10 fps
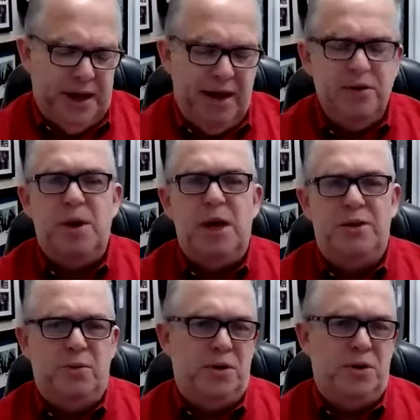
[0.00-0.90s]
everybody in
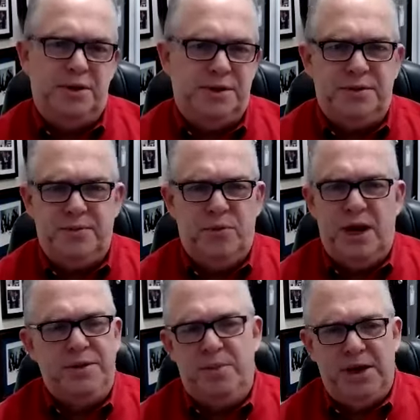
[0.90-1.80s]
the world is
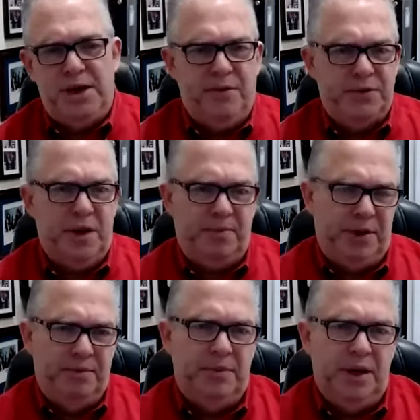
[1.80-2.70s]
raising money for
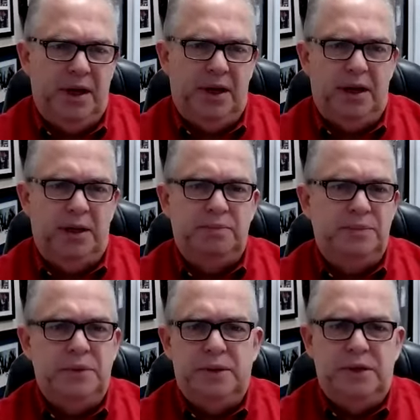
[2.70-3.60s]
something.
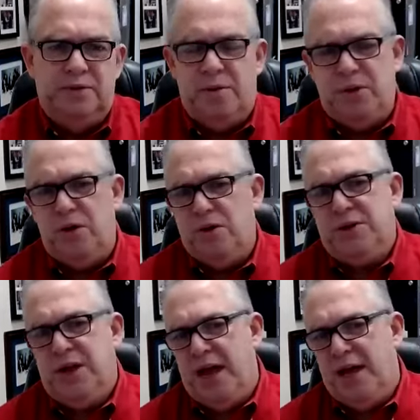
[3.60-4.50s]
From the Girl
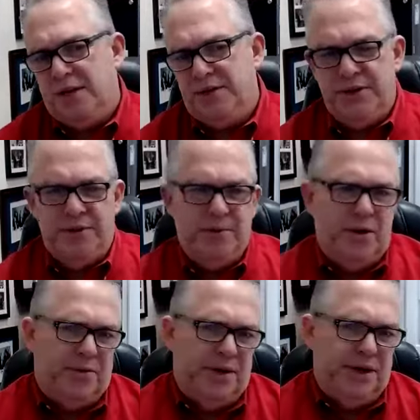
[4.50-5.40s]
Scouts to the
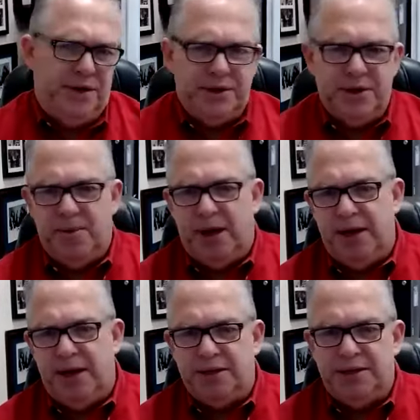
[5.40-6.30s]
Rotary to
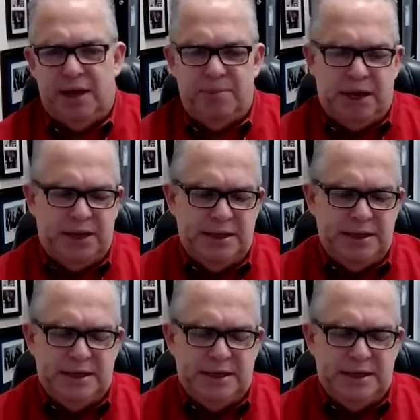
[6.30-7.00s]
somebody else. I mean,